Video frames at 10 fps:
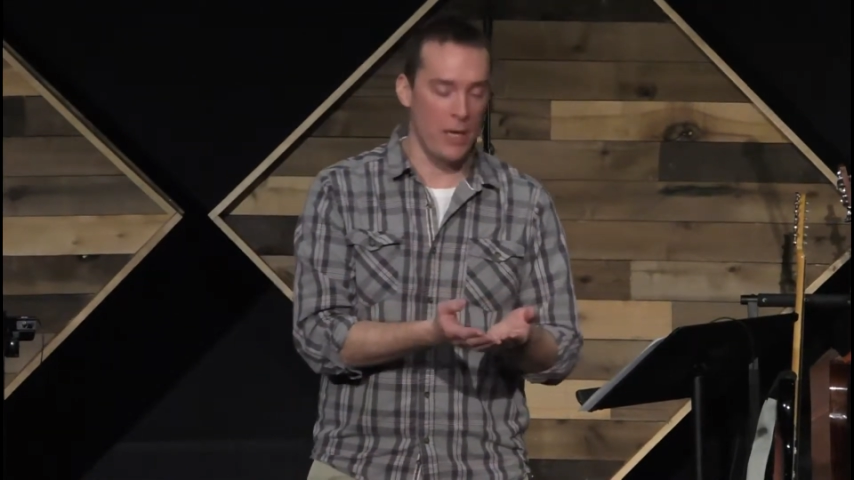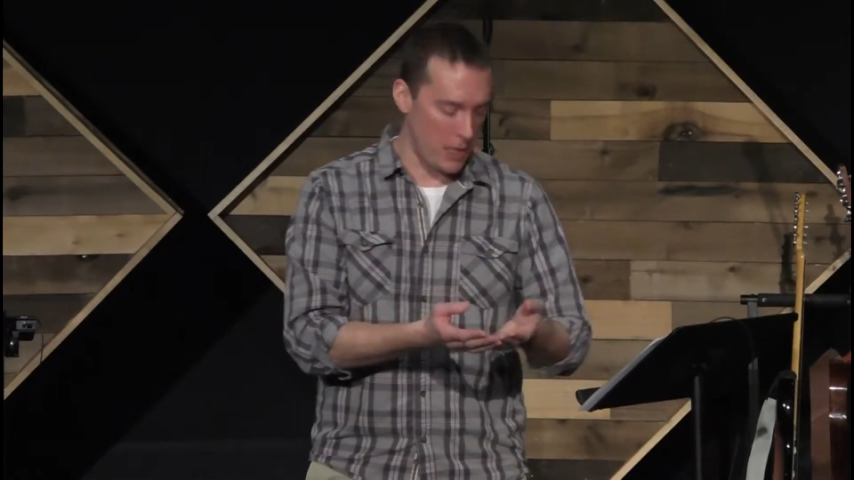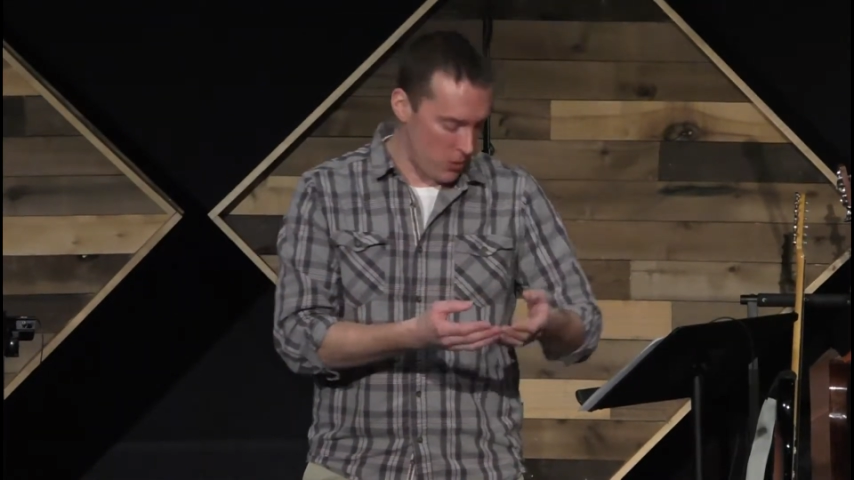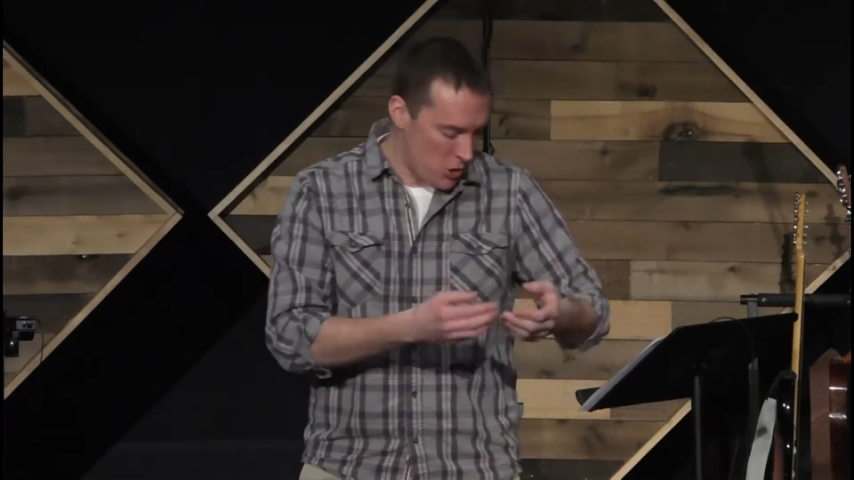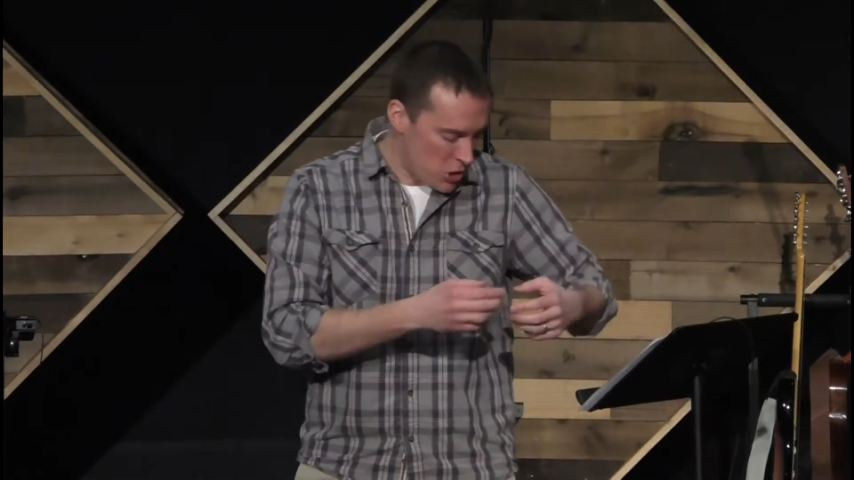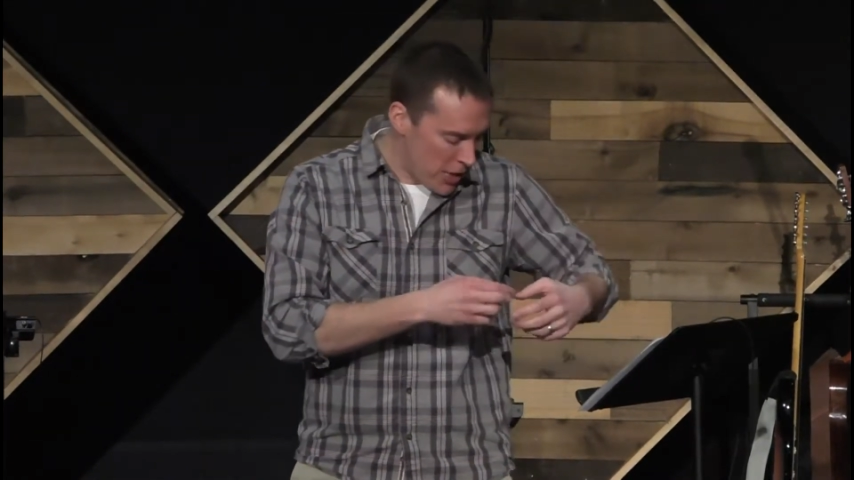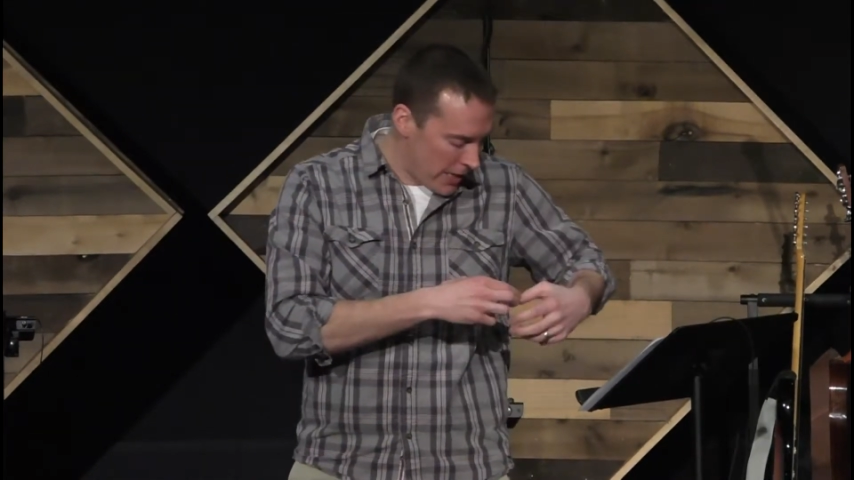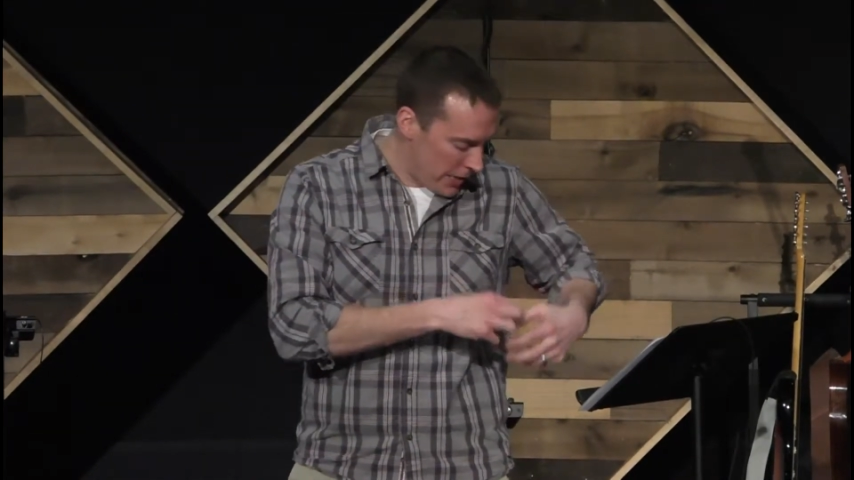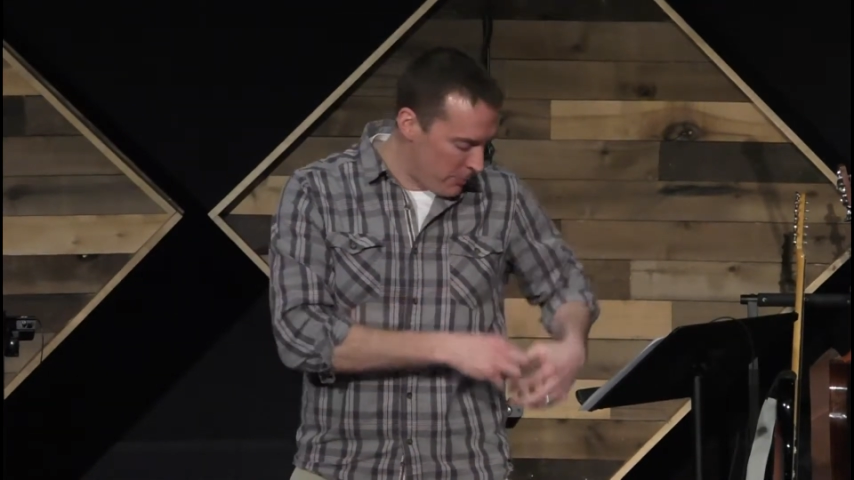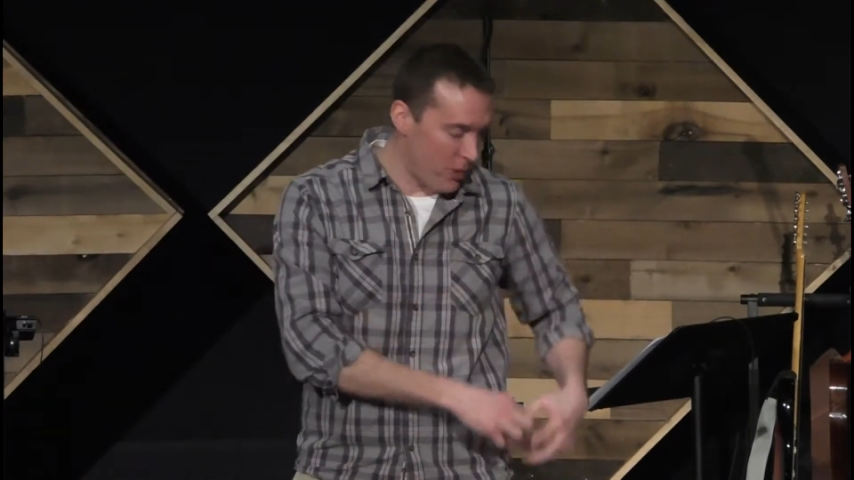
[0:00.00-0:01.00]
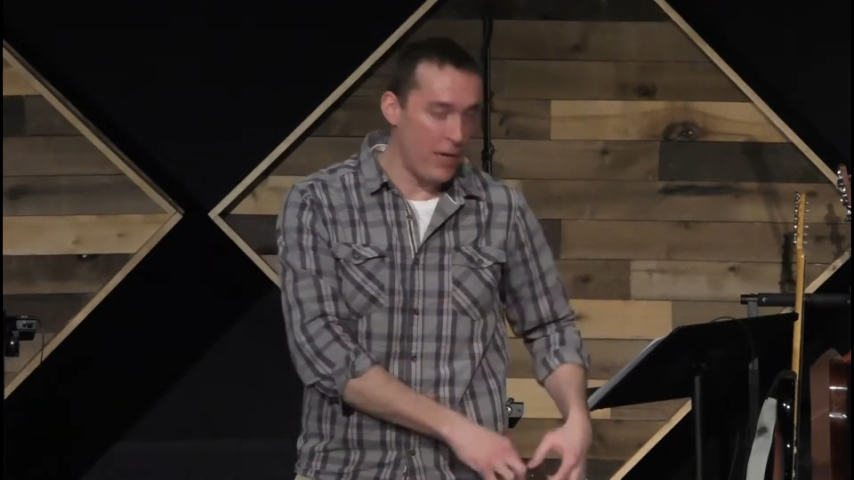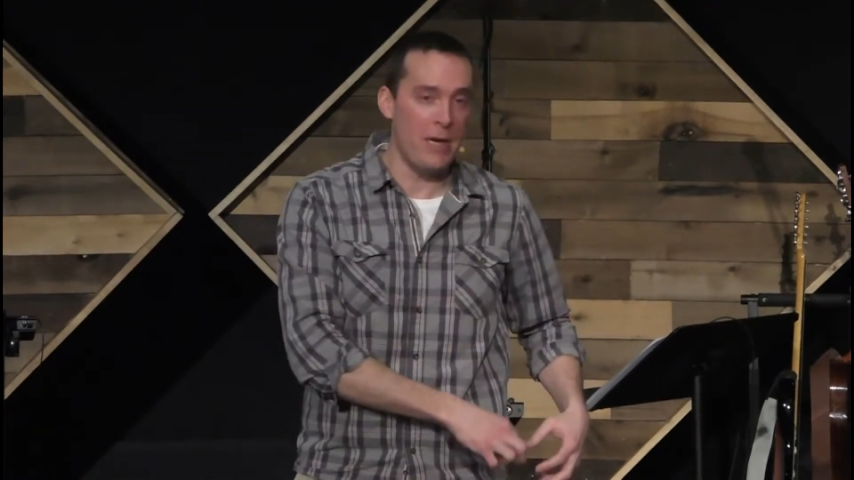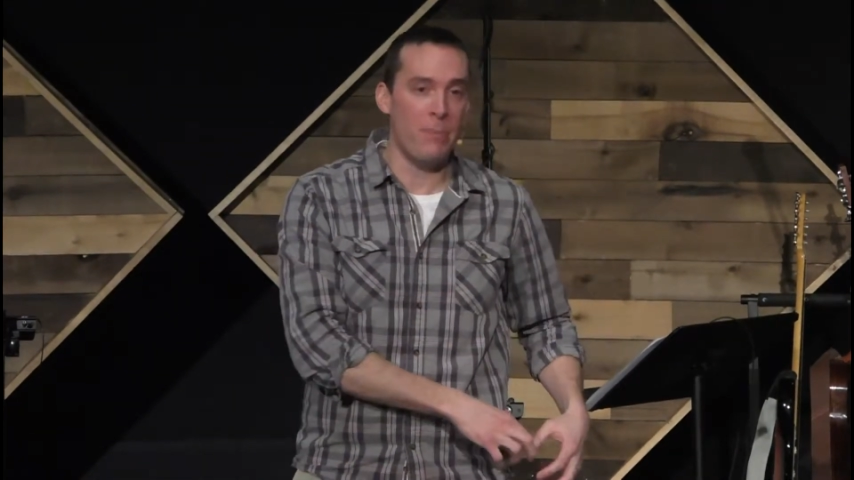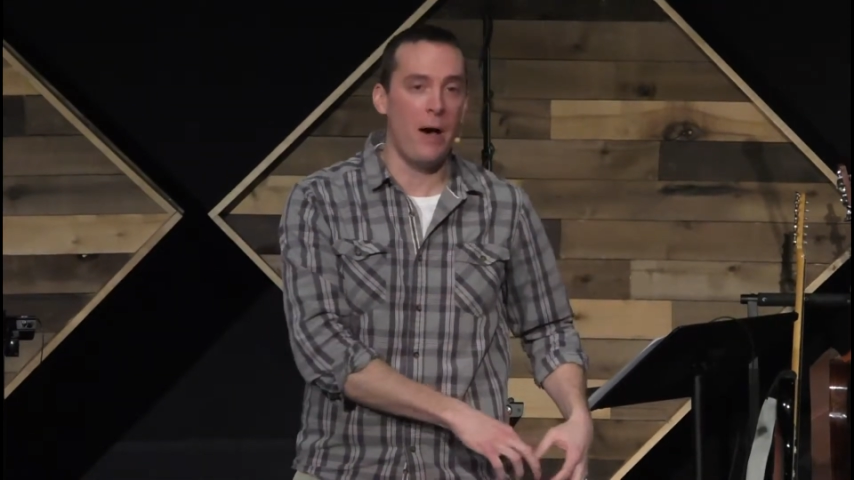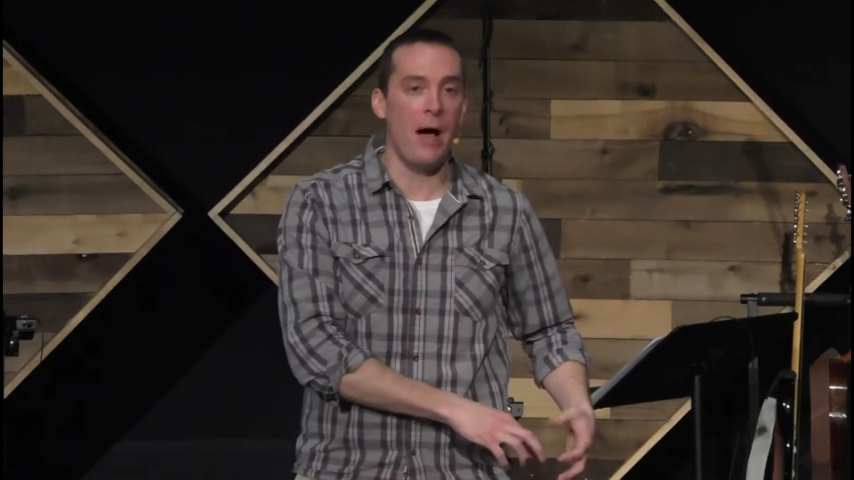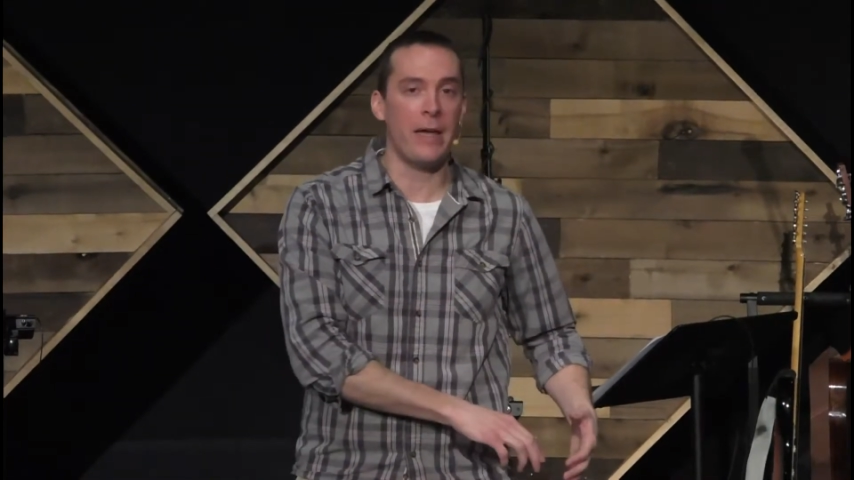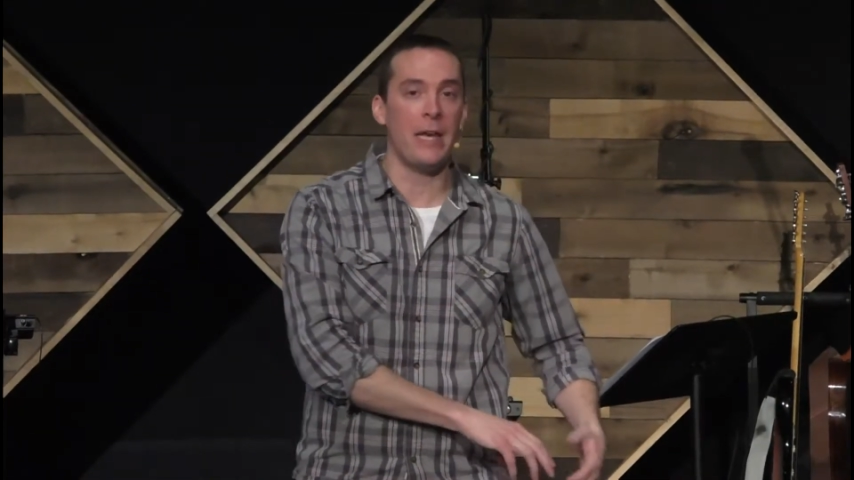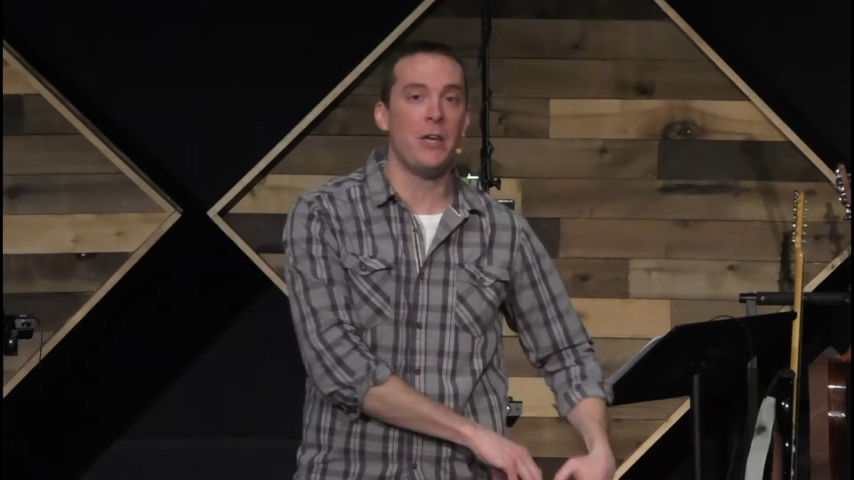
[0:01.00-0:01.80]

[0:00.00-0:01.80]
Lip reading: and you gently put it in your pocket